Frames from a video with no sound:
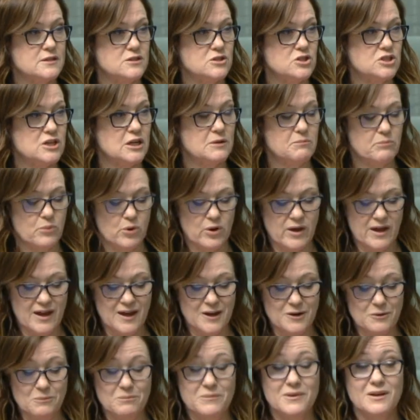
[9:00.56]
sheep per
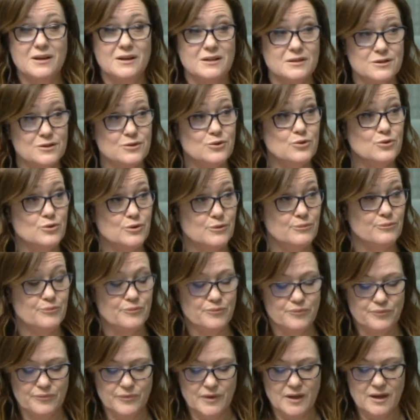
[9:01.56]
annum is good,
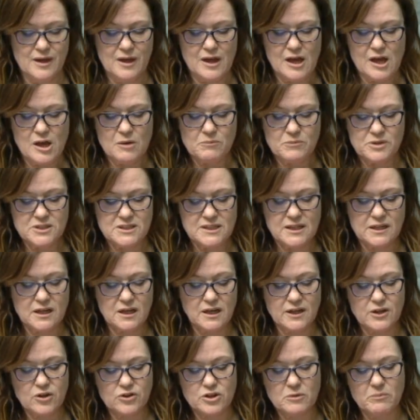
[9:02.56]

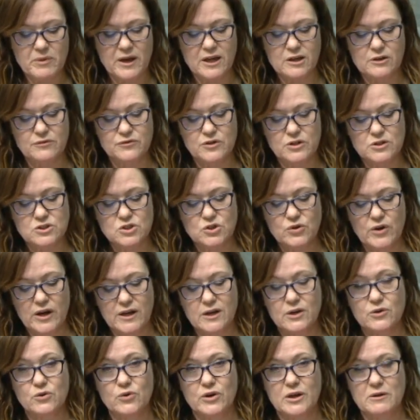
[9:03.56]
particularly on the back of new trade
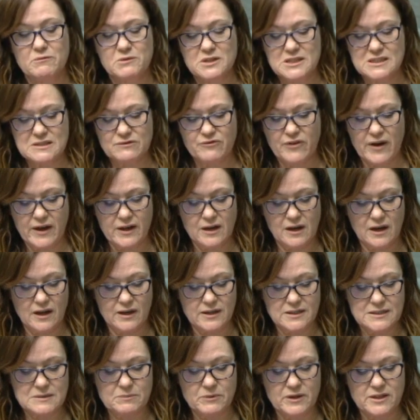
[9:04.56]
agreements
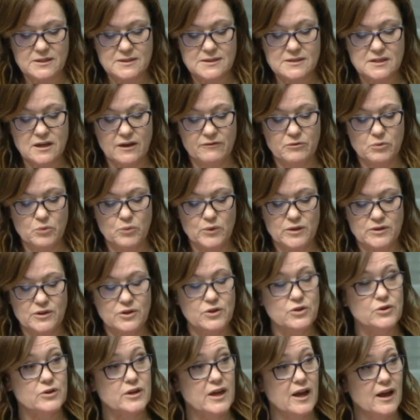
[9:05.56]
finalised by this government with
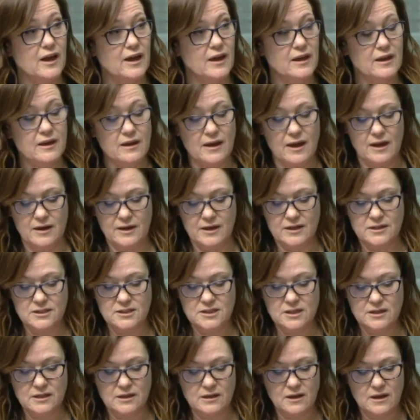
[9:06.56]
the UK and
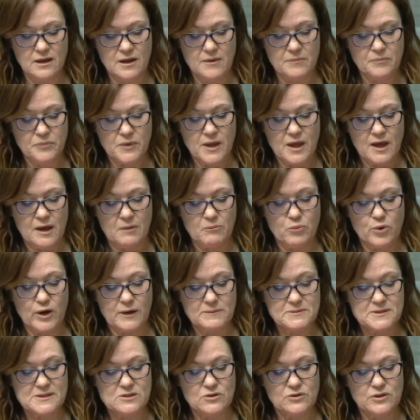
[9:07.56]
India and
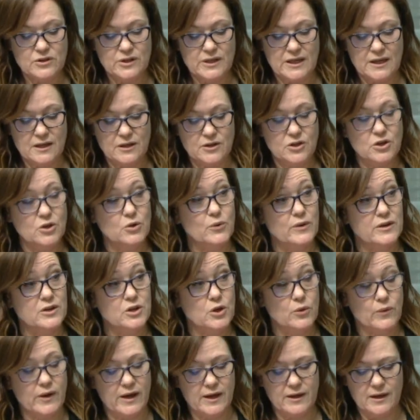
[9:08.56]
perhaps in the EU and
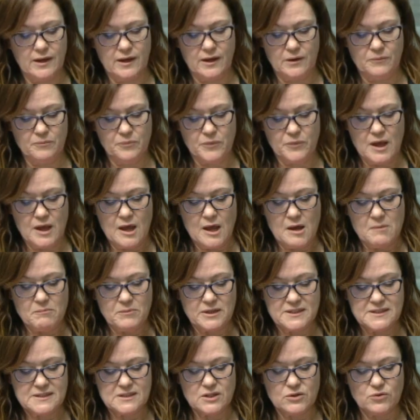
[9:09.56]
UAE,
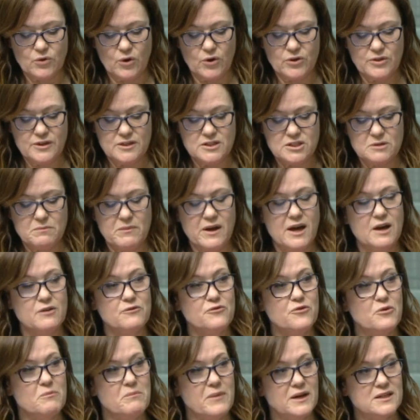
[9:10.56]
plus the growth in demand
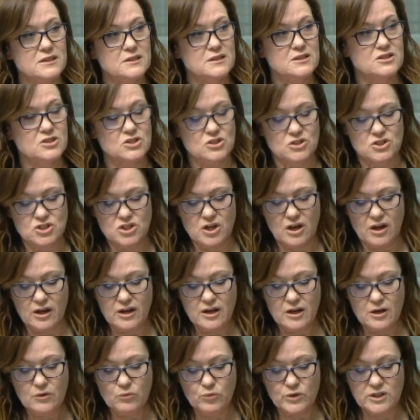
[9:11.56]
for mutton to
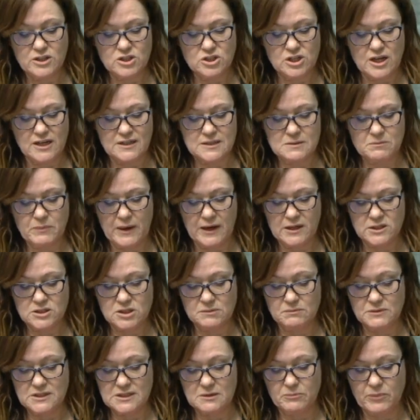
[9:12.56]
China, which, as
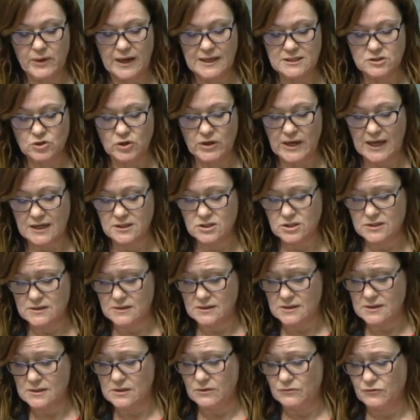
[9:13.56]
Mr Patrick
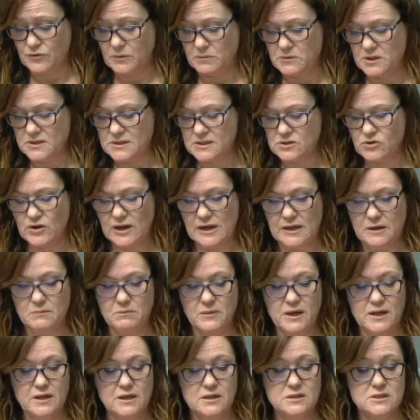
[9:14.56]
Hutchinson from the Australian
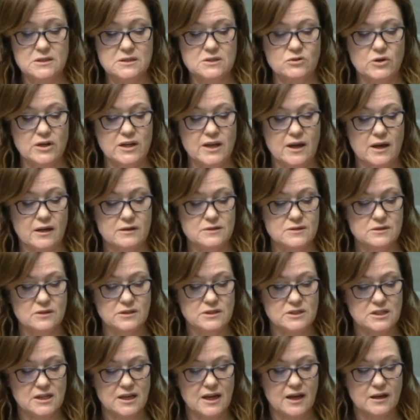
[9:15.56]
Meat Industry Council
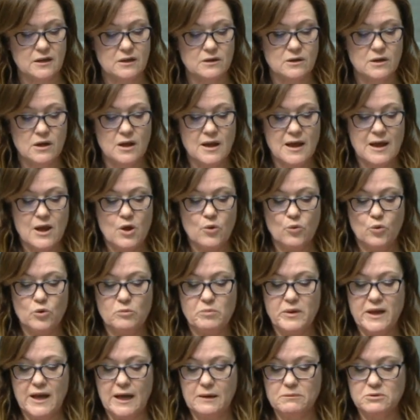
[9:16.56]
indicated, would
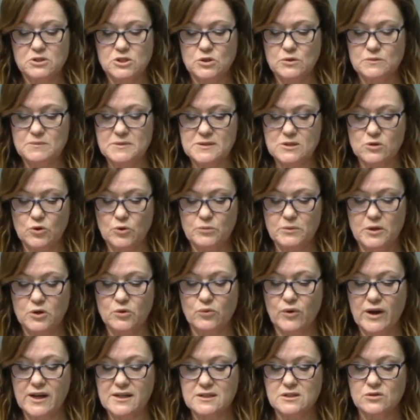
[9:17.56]
be able to absorb the
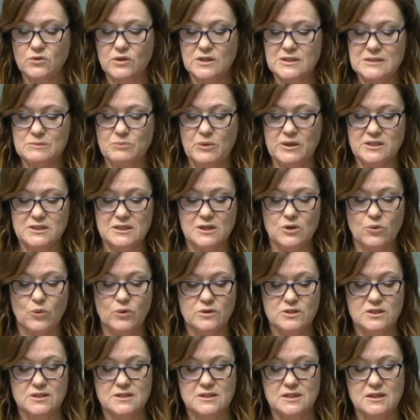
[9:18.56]
greater expected
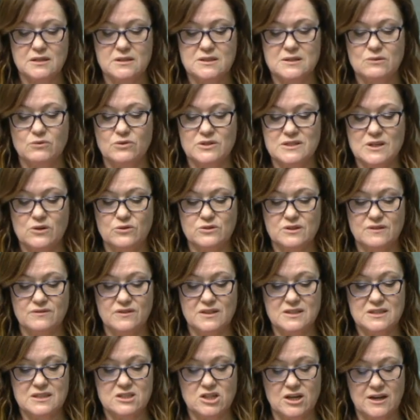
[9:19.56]
quantity as a result of
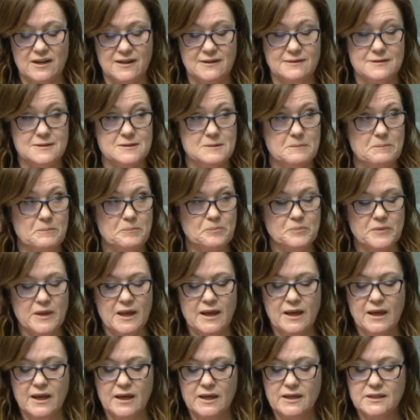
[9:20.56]
this change.
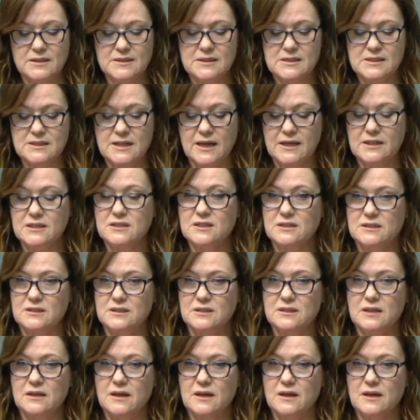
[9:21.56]
He stated